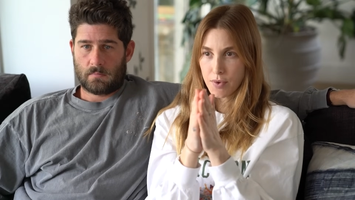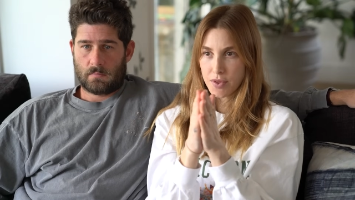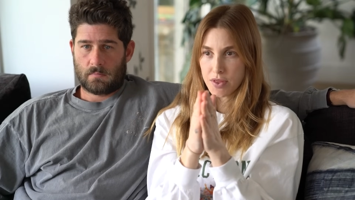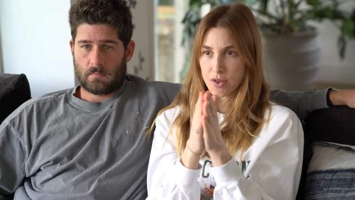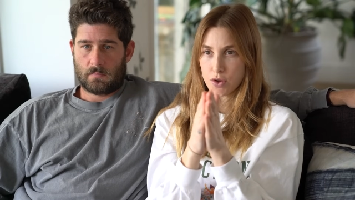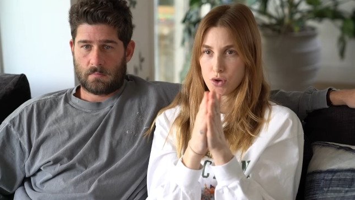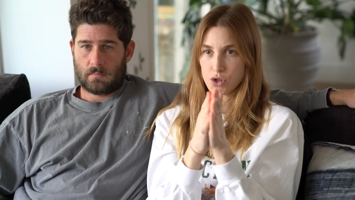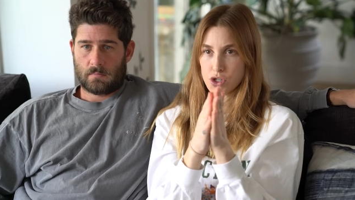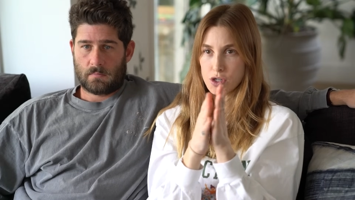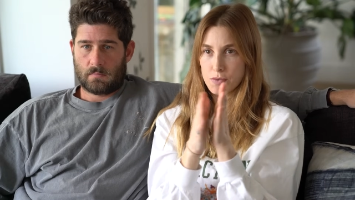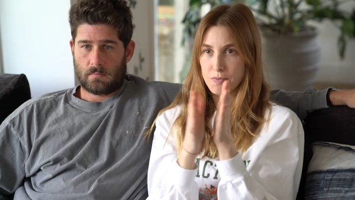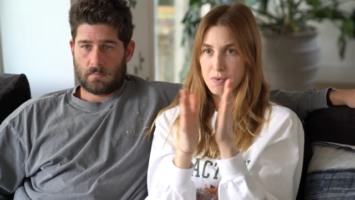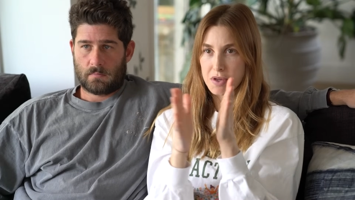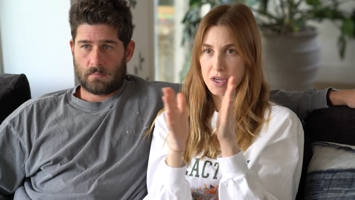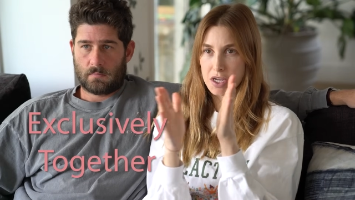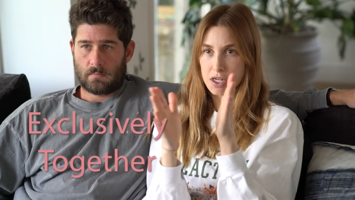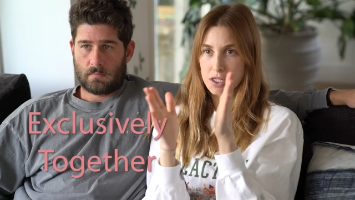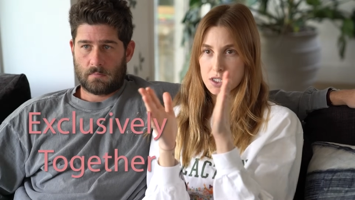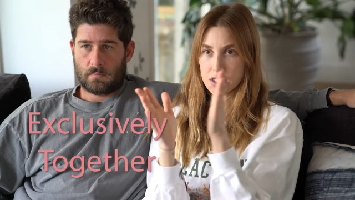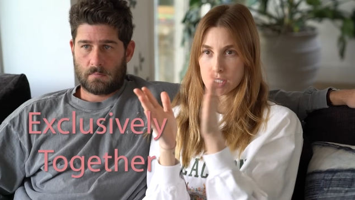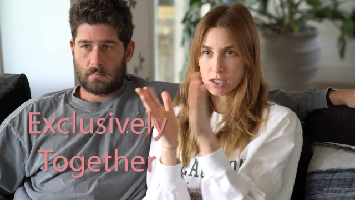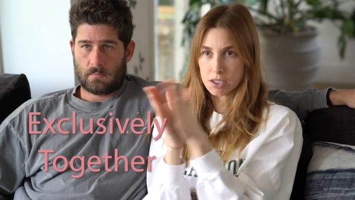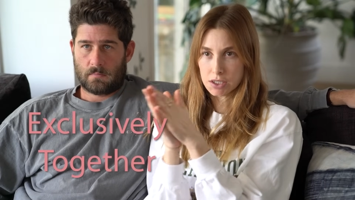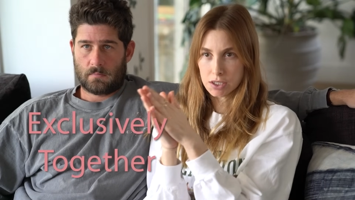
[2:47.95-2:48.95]
Speaker 1: whether you should be
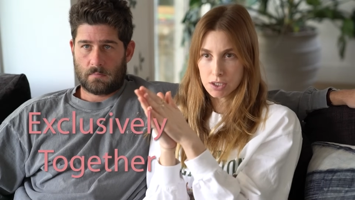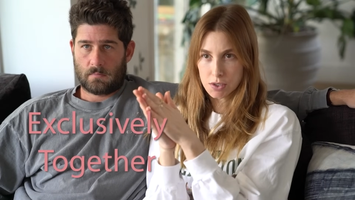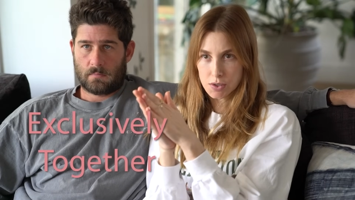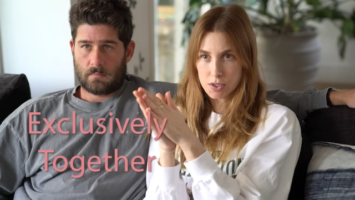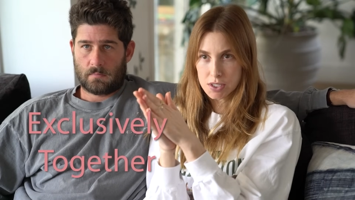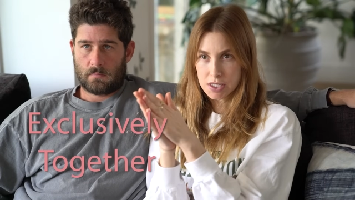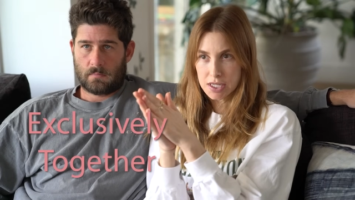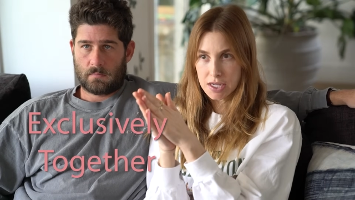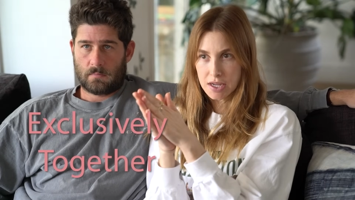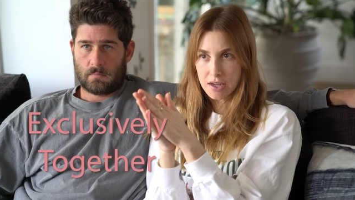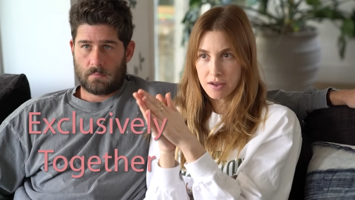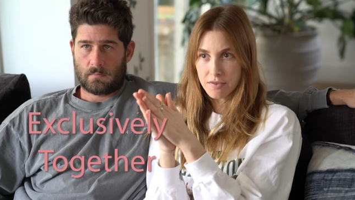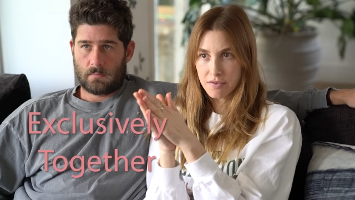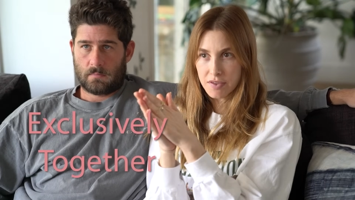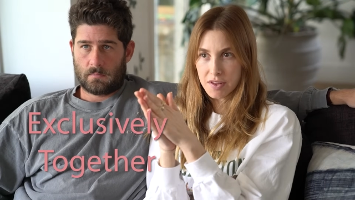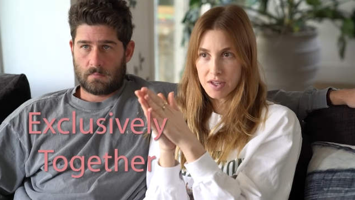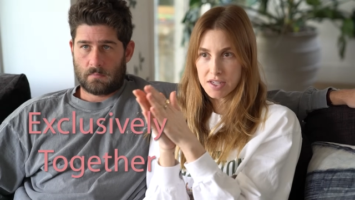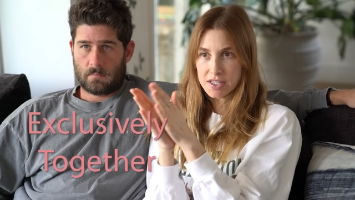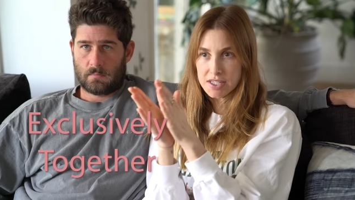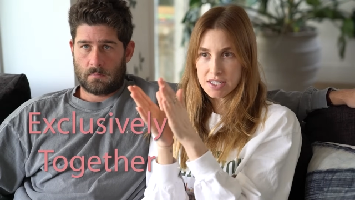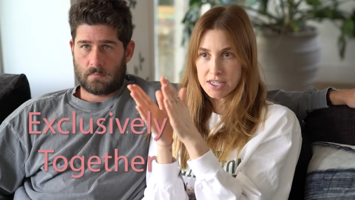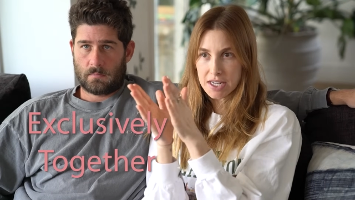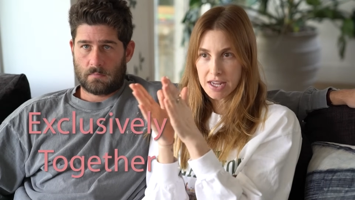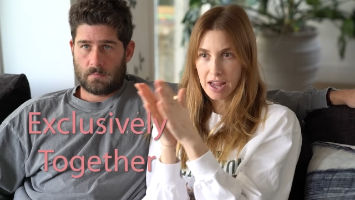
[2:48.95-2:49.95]

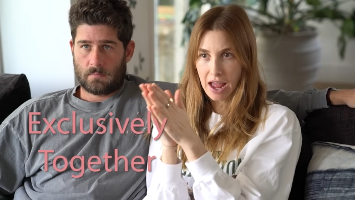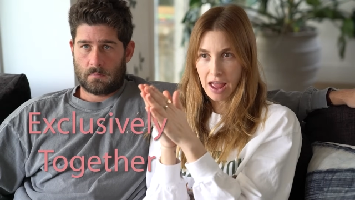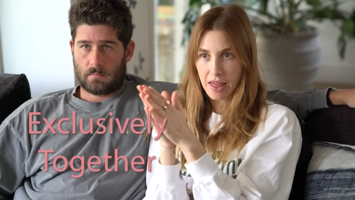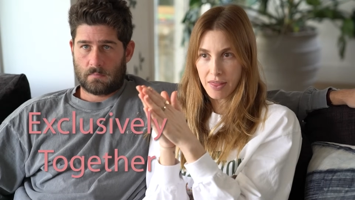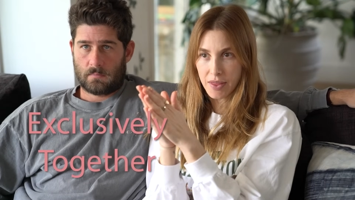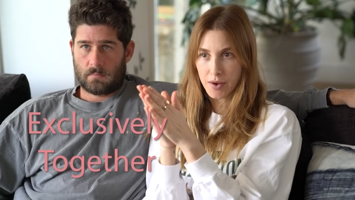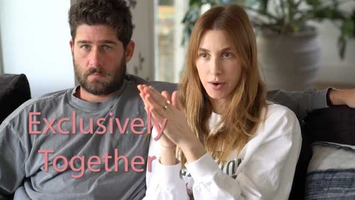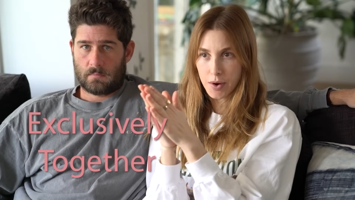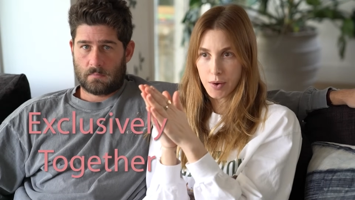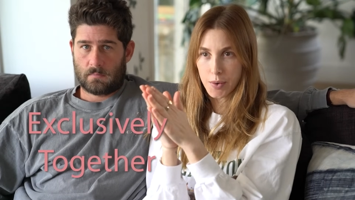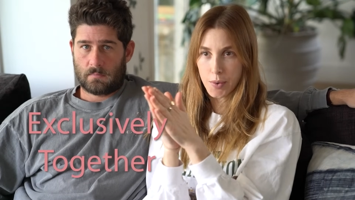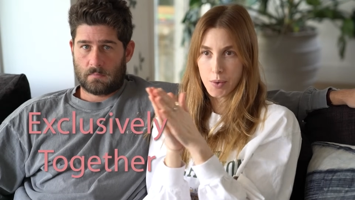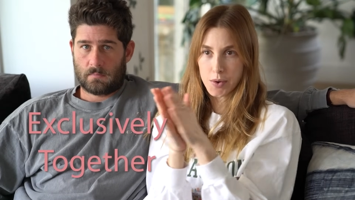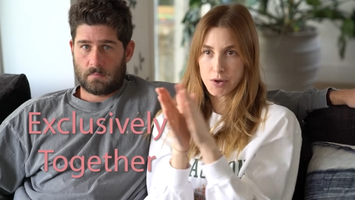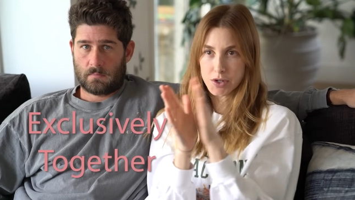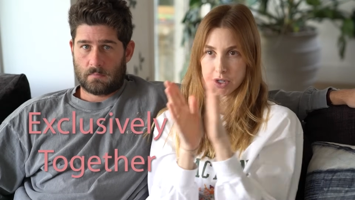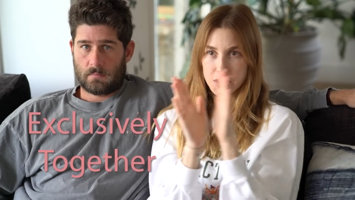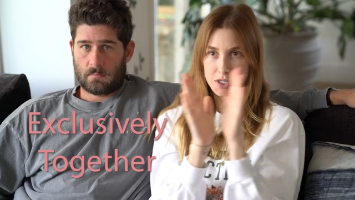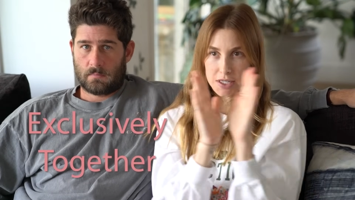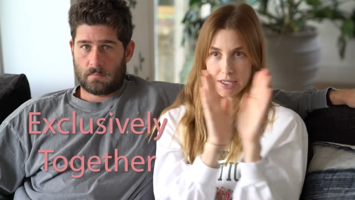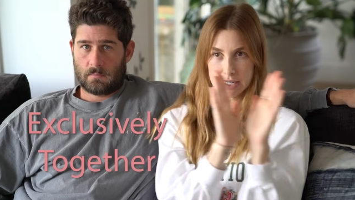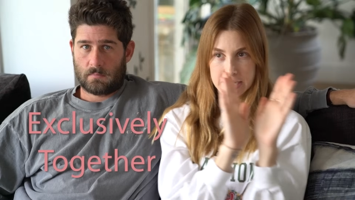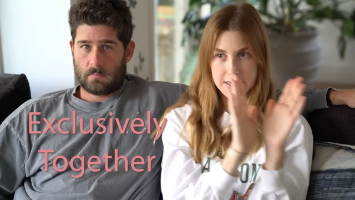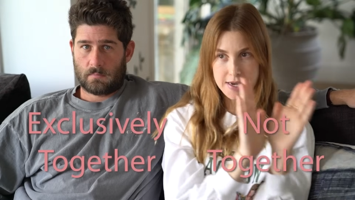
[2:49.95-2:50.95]
exclusively together or
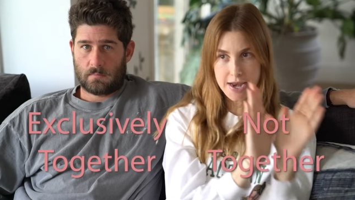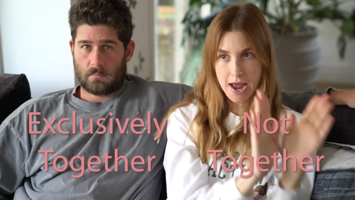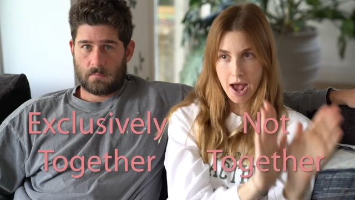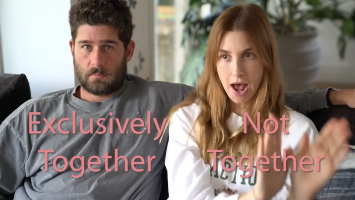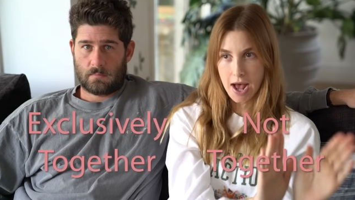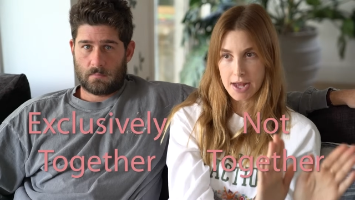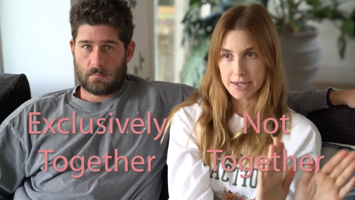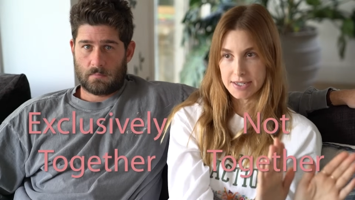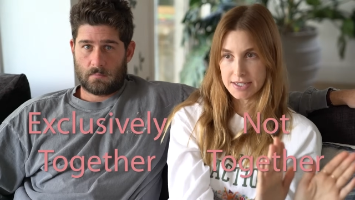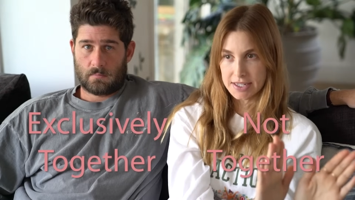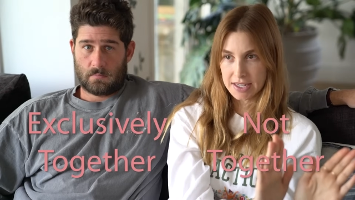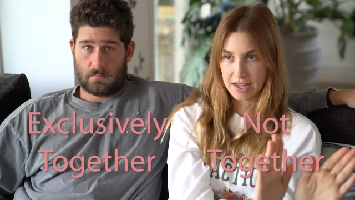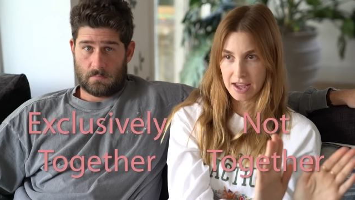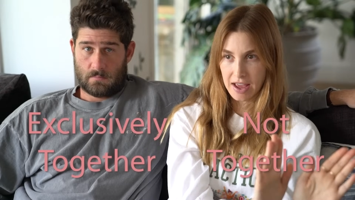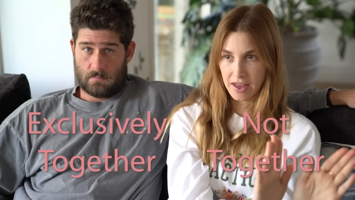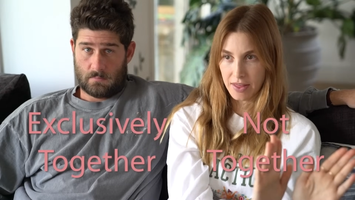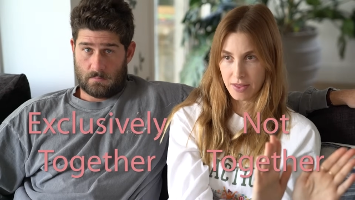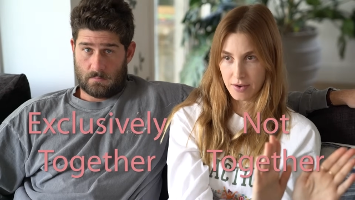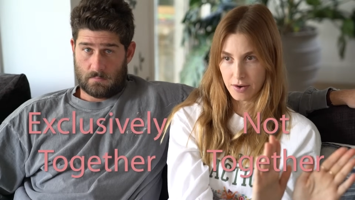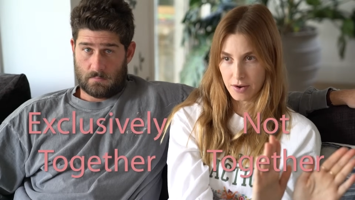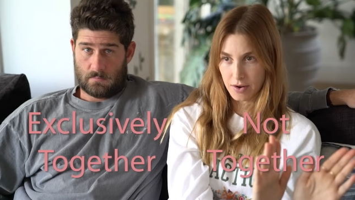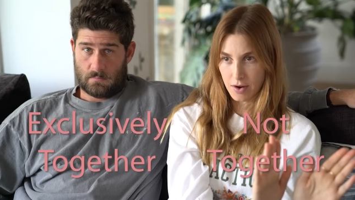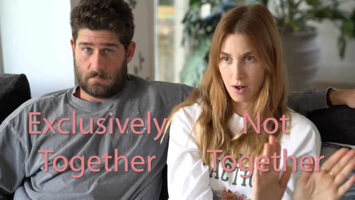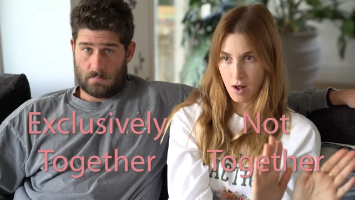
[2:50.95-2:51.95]
just not
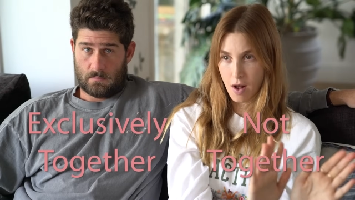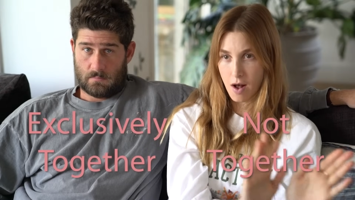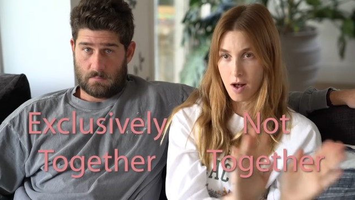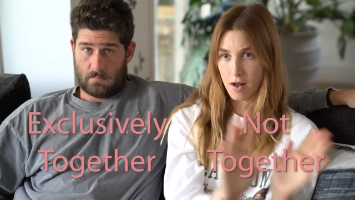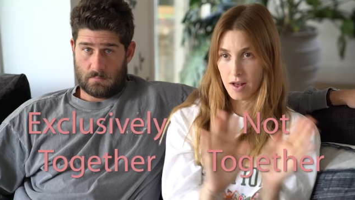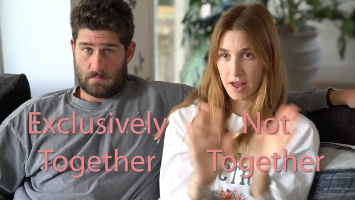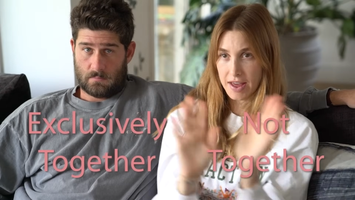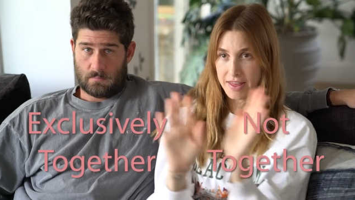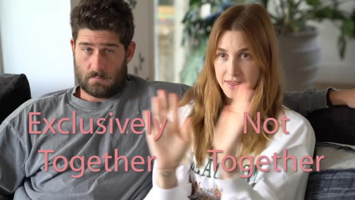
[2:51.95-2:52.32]
together at all.